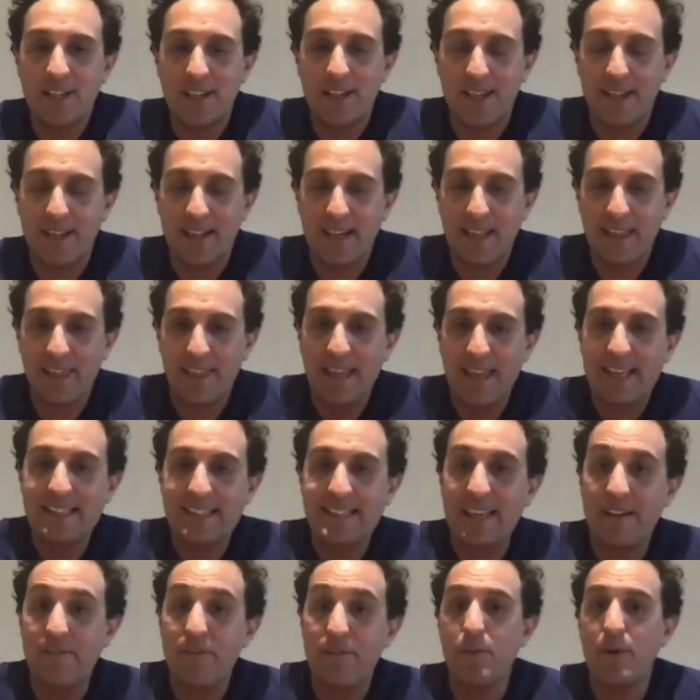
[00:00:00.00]
And thanks
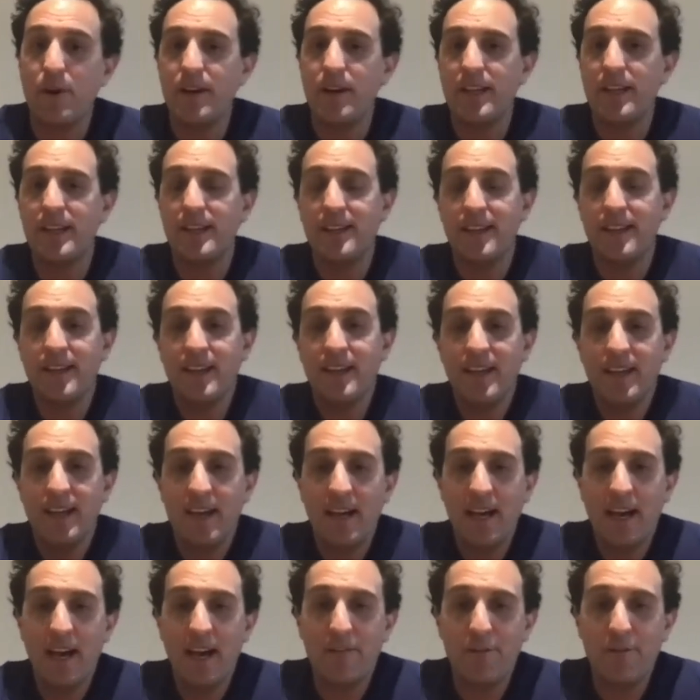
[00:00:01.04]
everybody
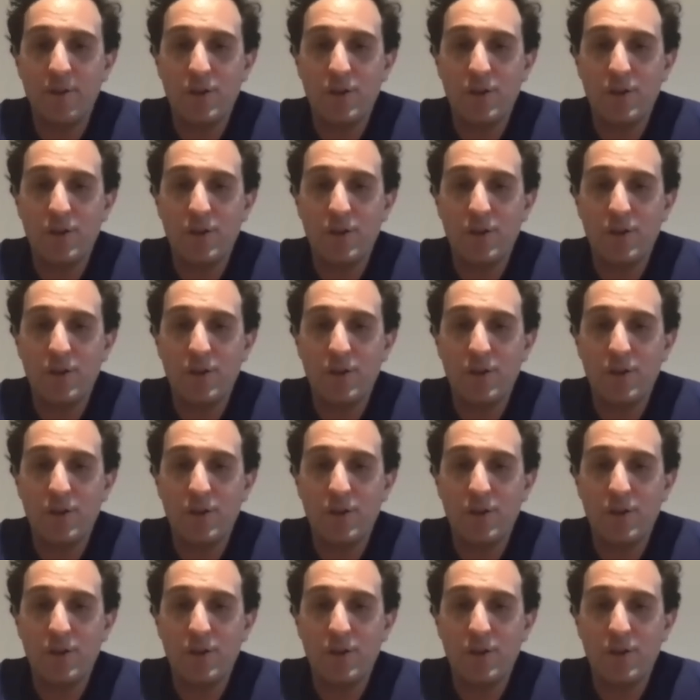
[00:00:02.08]
for